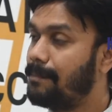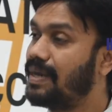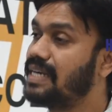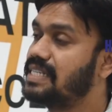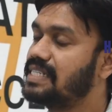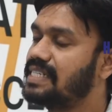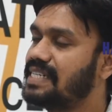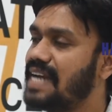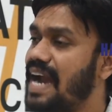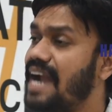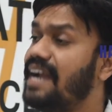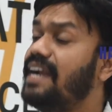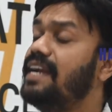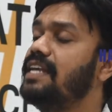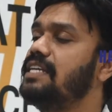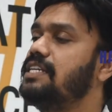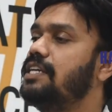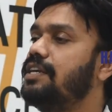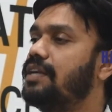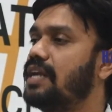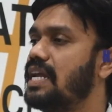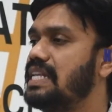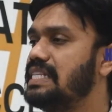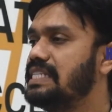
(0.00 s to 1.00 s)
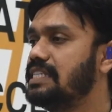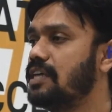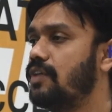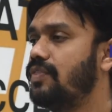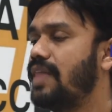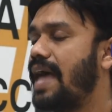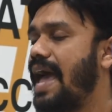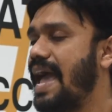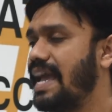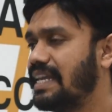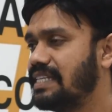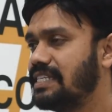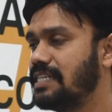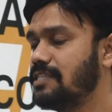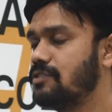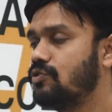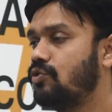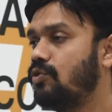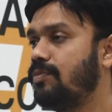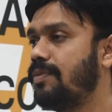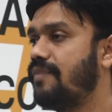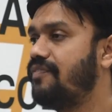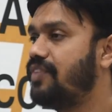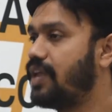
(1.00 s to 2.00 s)
but standard agent runs on the
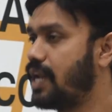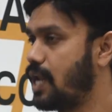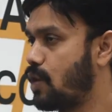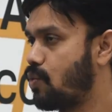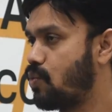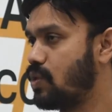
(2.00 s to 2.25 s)
access group of the